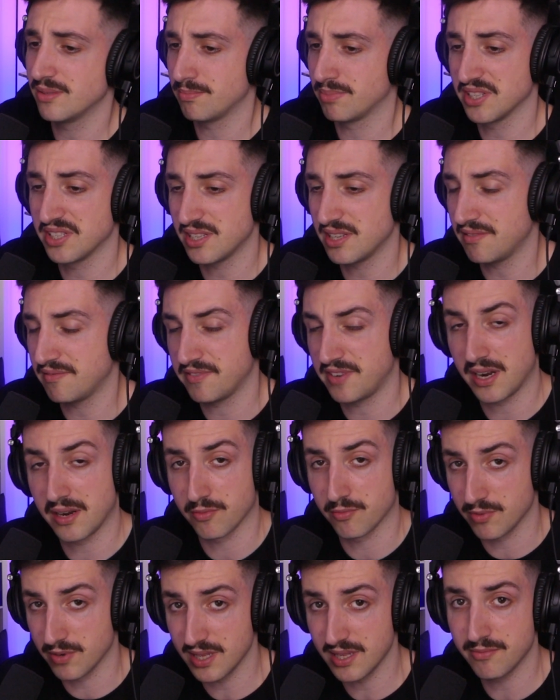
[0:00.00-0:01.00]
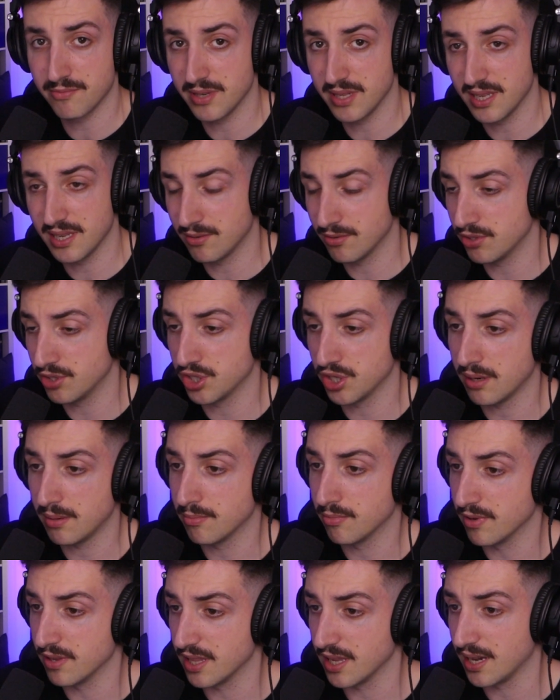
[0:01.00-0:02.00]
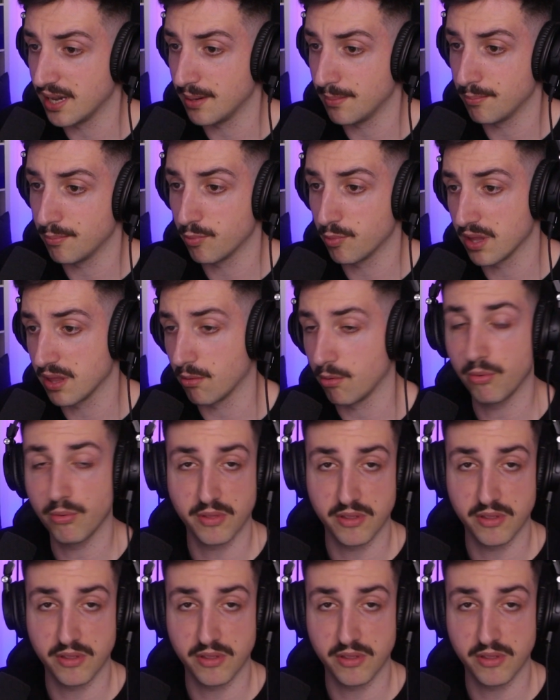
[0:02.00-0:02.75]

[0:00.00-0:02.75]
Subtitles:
Blizzard have done a really, really good job with all